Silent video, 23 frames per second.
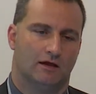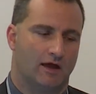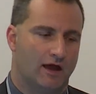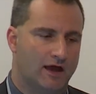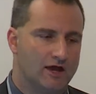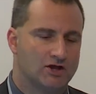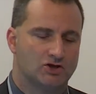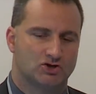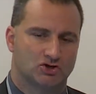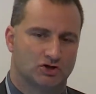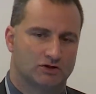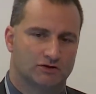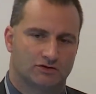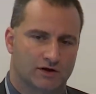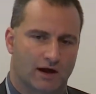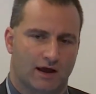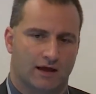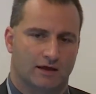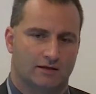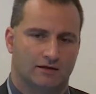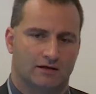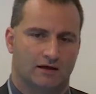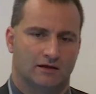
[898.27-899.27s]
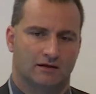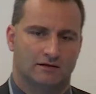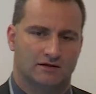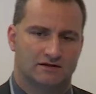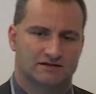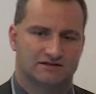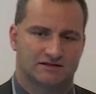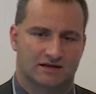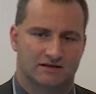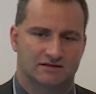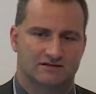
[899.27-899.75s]
Asian trend in the
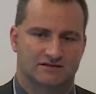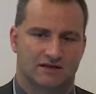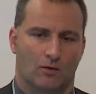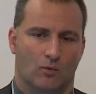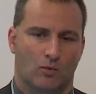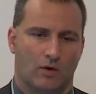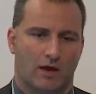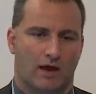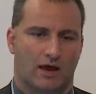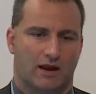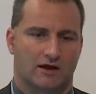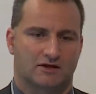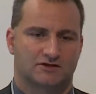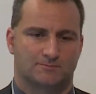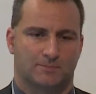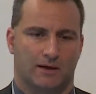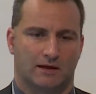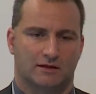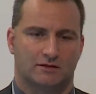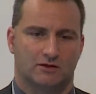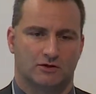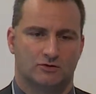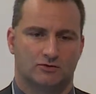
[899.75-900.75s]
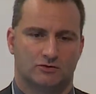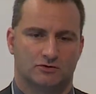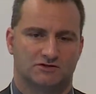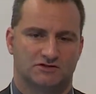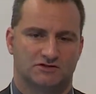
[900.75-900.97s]
sense that we are expecting to